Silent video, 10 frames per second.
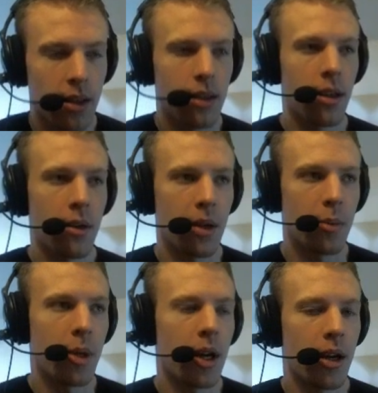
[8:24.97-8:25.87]
theory
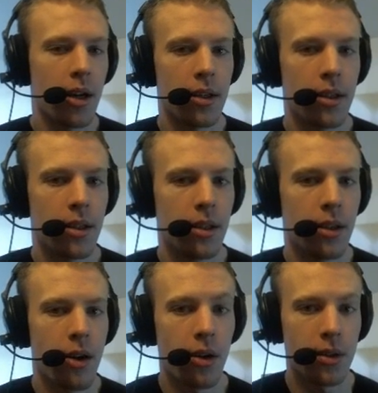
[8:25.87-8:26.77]
behind
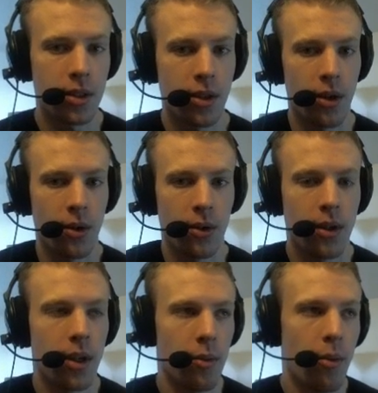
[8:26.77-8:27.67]
the Hearthstone
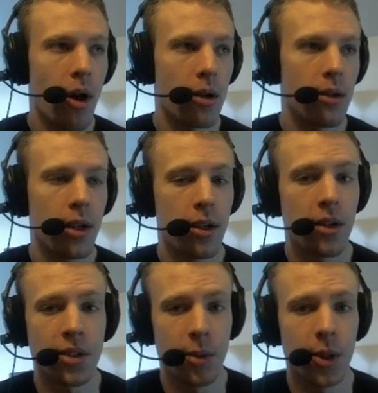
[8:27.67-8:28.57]
model, and
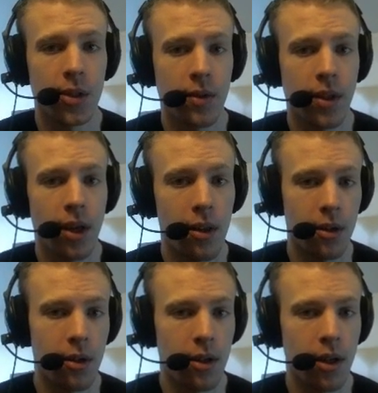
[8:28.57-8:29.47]
also most of the
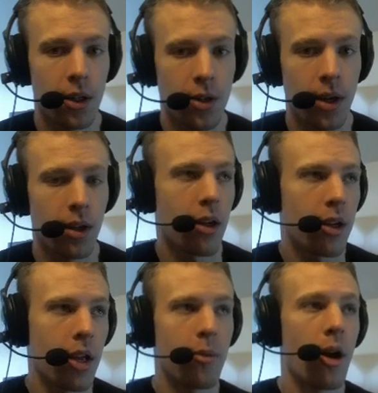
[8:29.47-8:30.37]
other trading
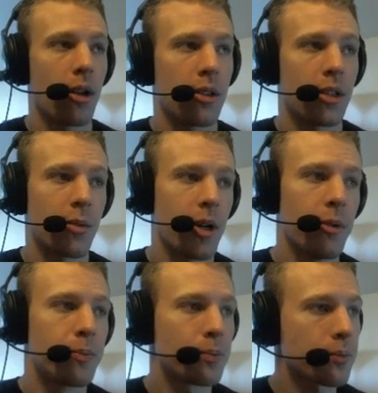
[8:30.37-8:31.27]
card game models as
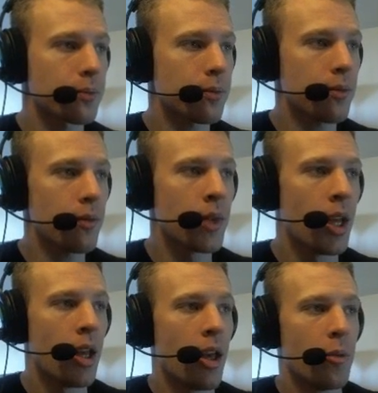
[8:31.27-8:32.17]
well.
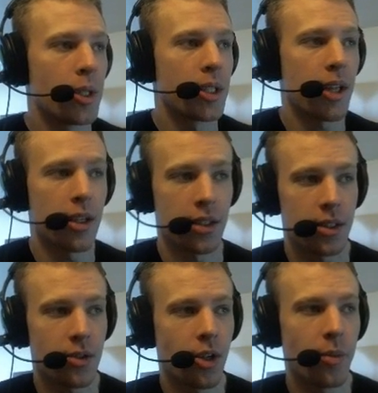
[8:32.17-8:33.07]
But this guy's
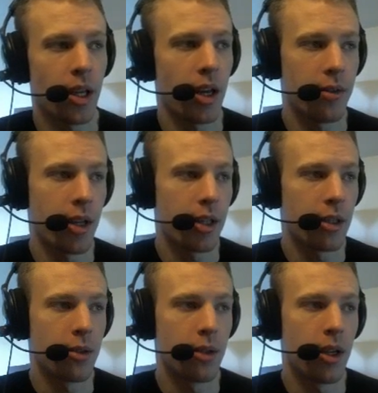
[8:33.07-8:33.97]
extremely high
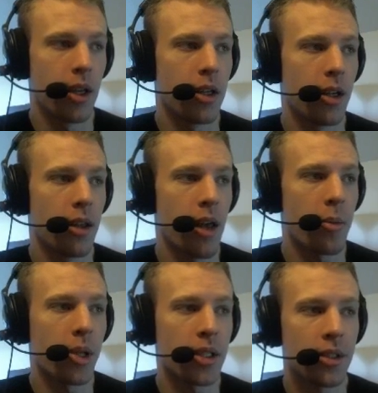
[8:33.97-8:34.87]
value, and
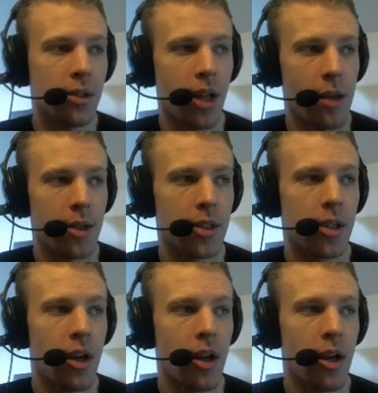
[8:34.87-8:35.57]
that +2 damage